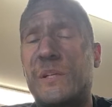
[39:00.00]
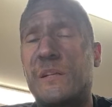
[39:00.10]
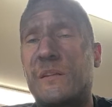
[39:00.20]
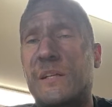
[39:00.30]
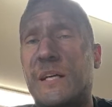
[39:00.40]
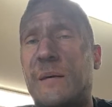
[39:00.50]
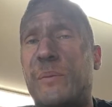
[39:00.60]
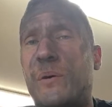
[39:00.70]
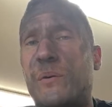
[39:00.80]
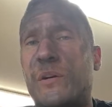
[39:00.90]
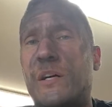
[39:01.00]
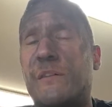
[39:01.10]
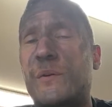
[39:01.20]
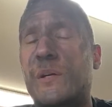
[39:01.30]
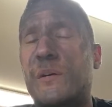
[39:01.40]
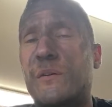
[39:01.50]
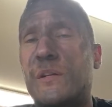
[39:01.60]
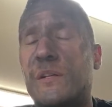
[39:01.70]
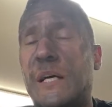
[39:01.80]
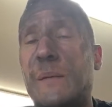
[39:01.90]
get the compound off around
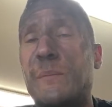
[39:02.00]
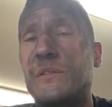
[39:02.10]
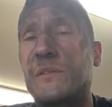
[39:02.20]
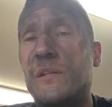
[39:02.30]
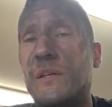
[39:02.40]
the diamonds.